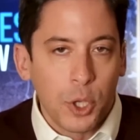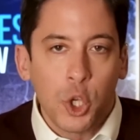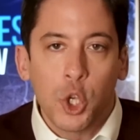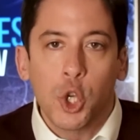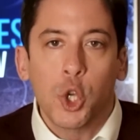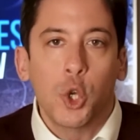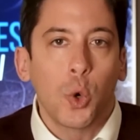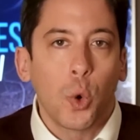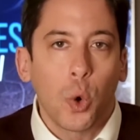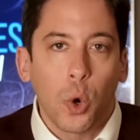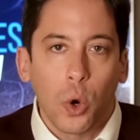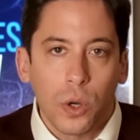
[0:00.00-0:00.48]

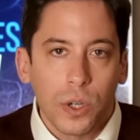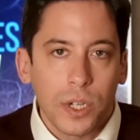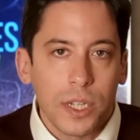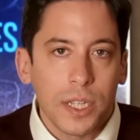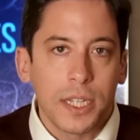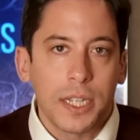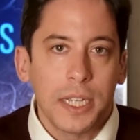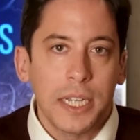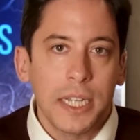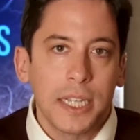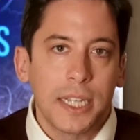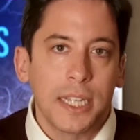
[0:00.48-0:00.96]
cure
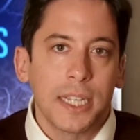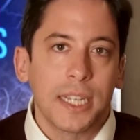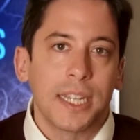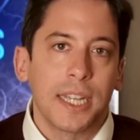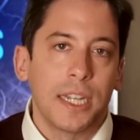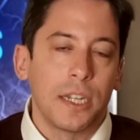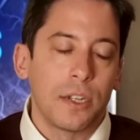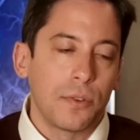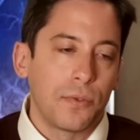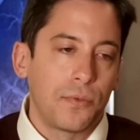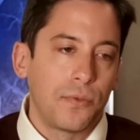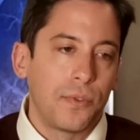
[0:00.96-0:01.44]

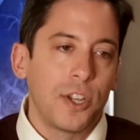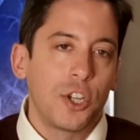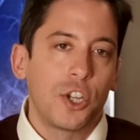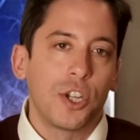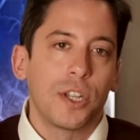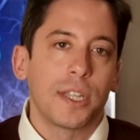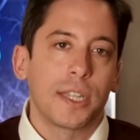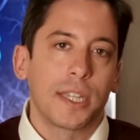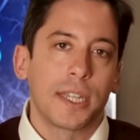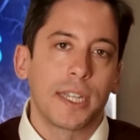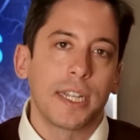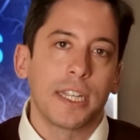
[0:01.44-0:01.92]
diseases and
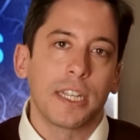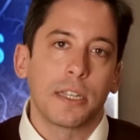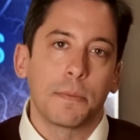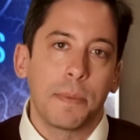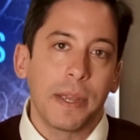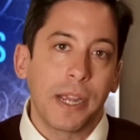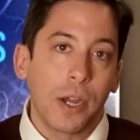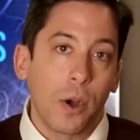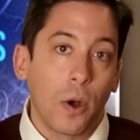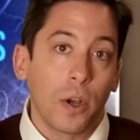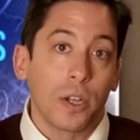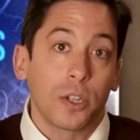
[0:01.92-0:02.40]
deficiencies
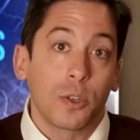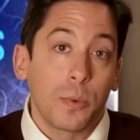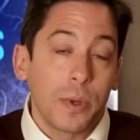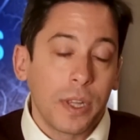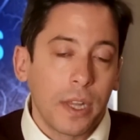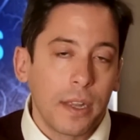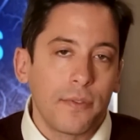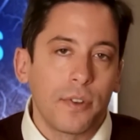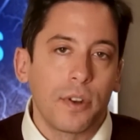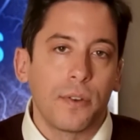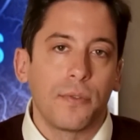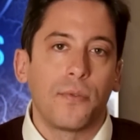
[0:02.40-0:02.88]
because
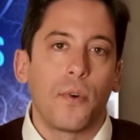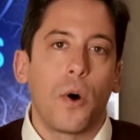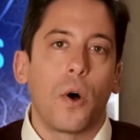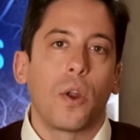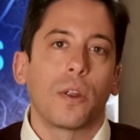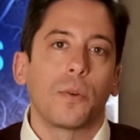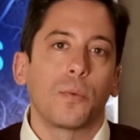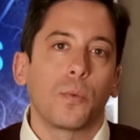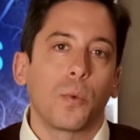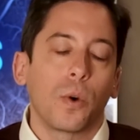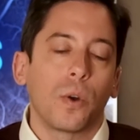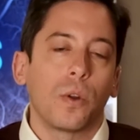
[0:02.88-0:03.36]
we live in a
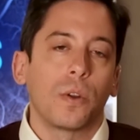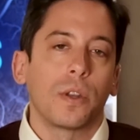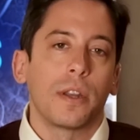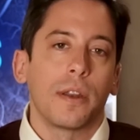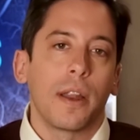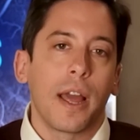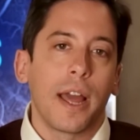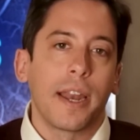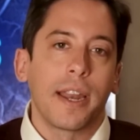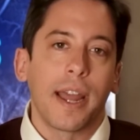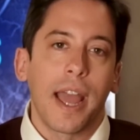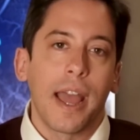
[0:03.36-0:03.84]
fallen world
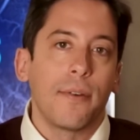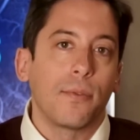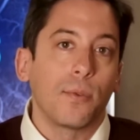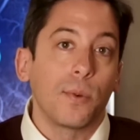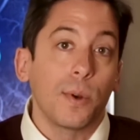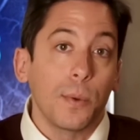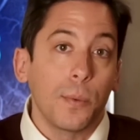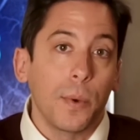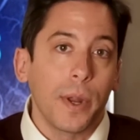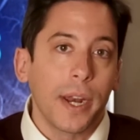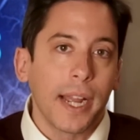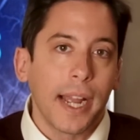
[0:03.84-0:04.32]
and, and
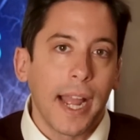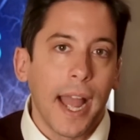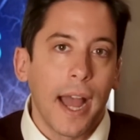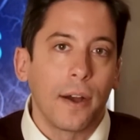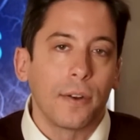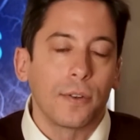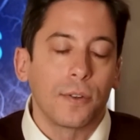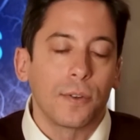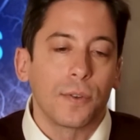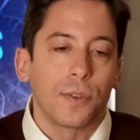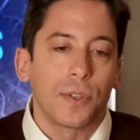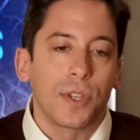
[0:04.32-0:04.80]
everyone
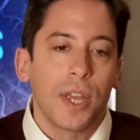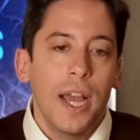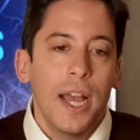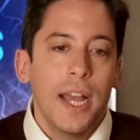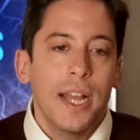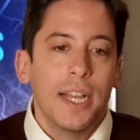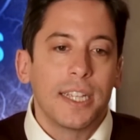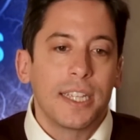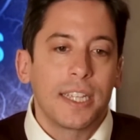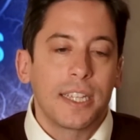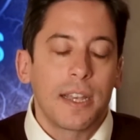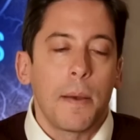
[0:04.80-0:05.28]
encounters
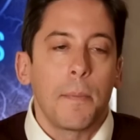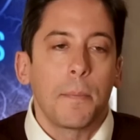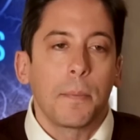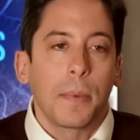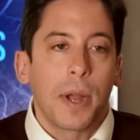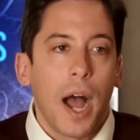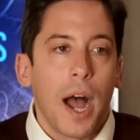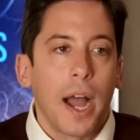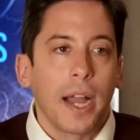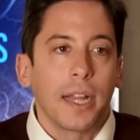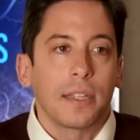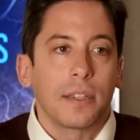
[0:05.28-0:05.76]

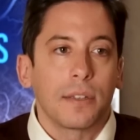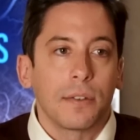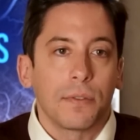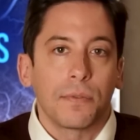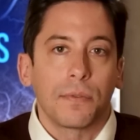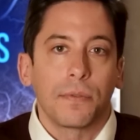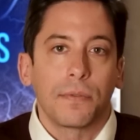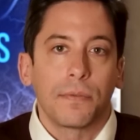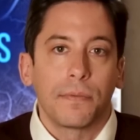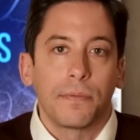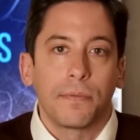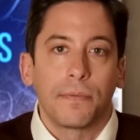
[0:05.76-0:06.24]
some kinds
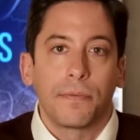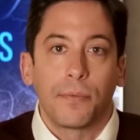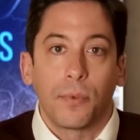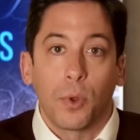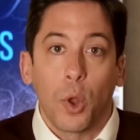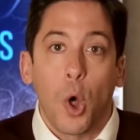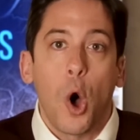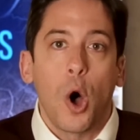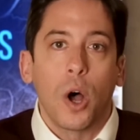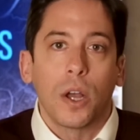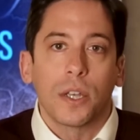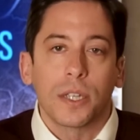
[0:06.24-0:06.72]
of
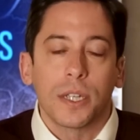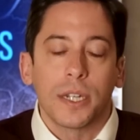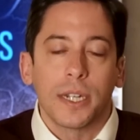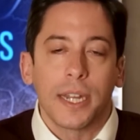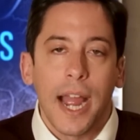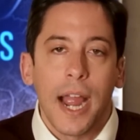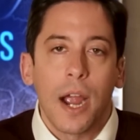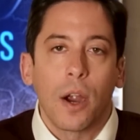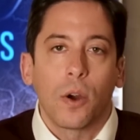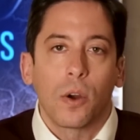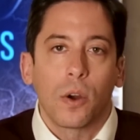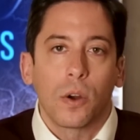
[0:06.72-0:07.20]
flaws
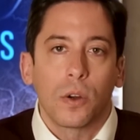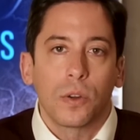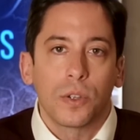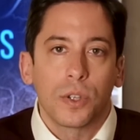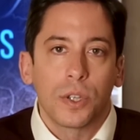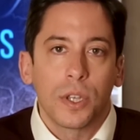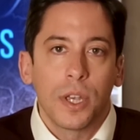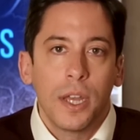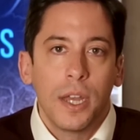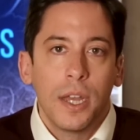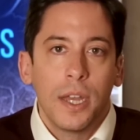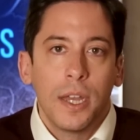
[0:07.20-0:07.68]
and
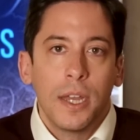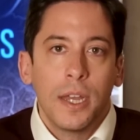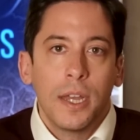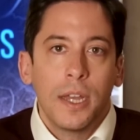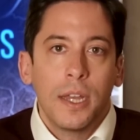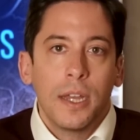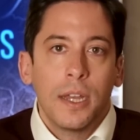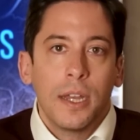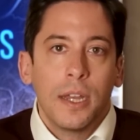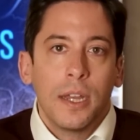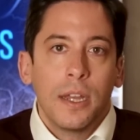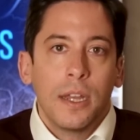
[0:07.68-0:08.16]
errors.
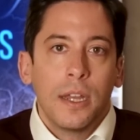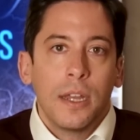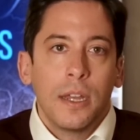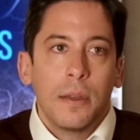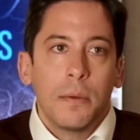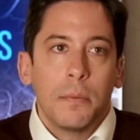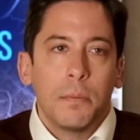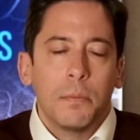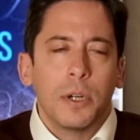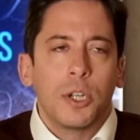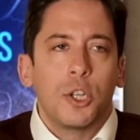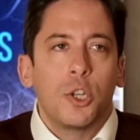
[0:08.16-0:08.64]

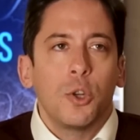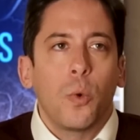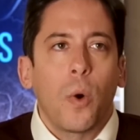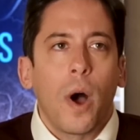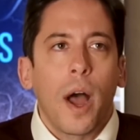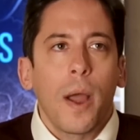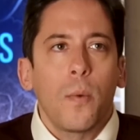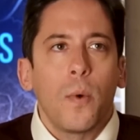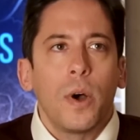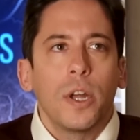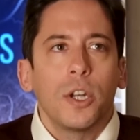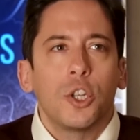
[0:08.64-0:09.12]
But do
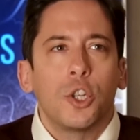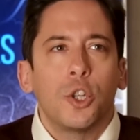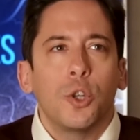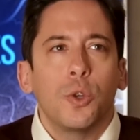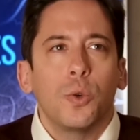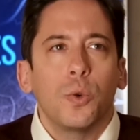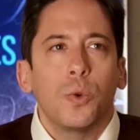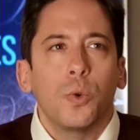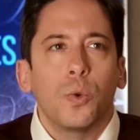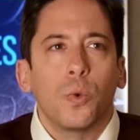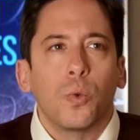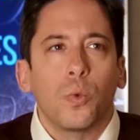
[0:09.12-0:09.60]
I want
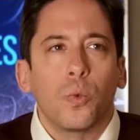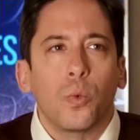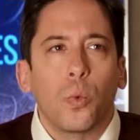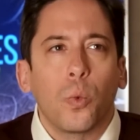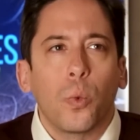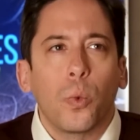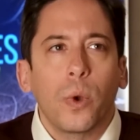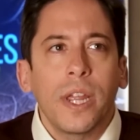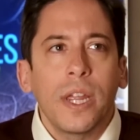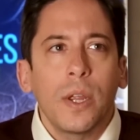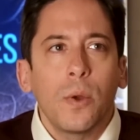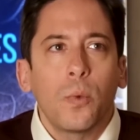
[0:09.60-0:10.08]
to
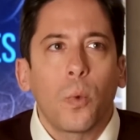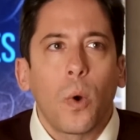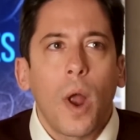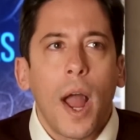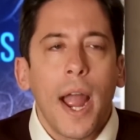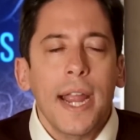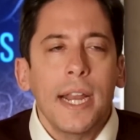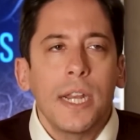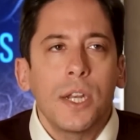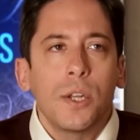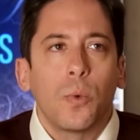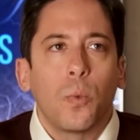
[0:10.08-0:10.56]

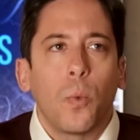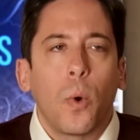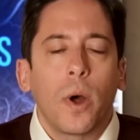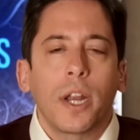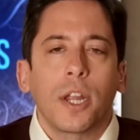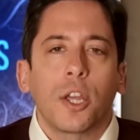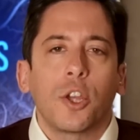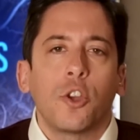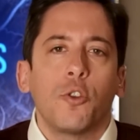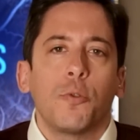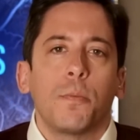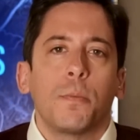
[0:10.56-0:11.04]
rewrite
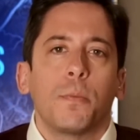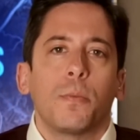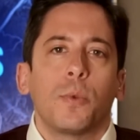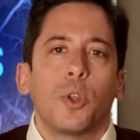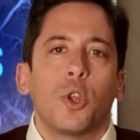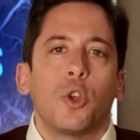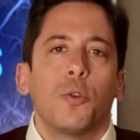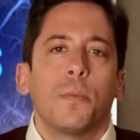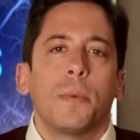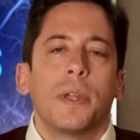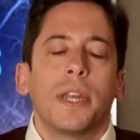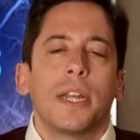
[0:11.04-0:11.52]
what a hum,
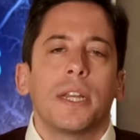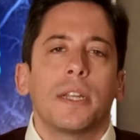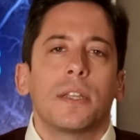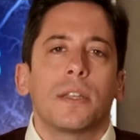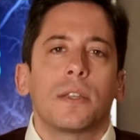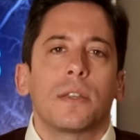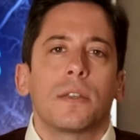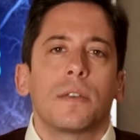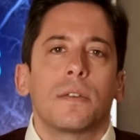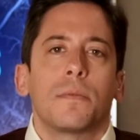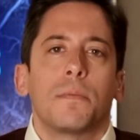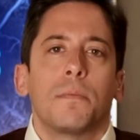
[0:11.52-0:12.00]
human
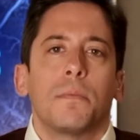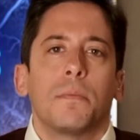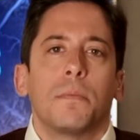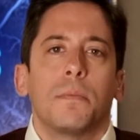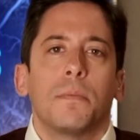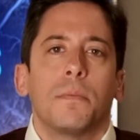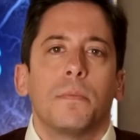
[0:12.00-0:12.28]
is,